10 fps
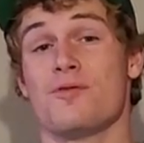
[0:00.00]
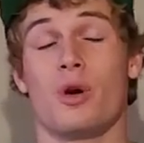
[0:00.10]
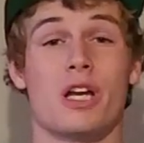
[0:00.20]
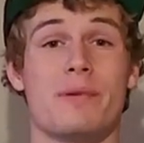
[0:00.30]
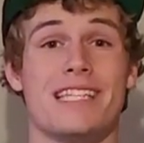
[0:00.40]

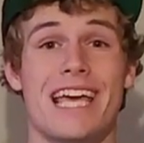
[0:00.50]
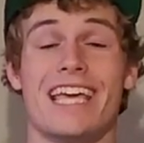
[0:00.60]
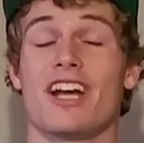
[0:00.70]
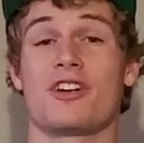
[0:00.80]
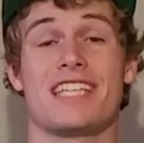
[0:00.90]
We're gonna be
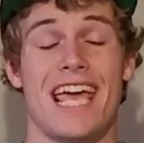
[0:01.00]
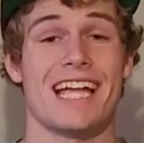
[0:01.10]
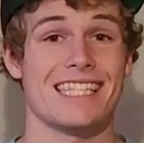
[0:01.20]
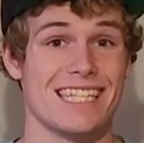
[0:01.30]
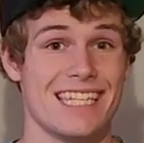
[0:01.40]
taking our
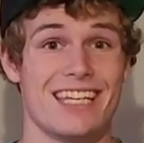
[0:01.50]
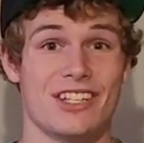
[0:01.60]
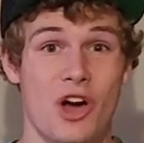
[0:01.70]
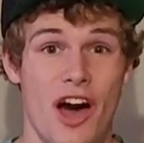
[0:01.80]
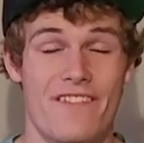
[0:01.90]

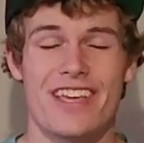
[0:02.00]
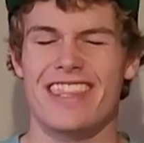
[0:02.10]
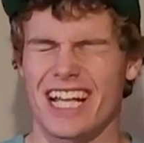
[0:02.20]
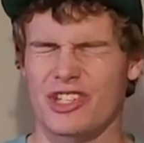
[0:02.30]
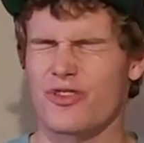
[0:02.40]
Tanzanian coffee,
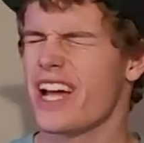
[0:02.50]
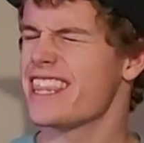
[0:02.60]
that's right,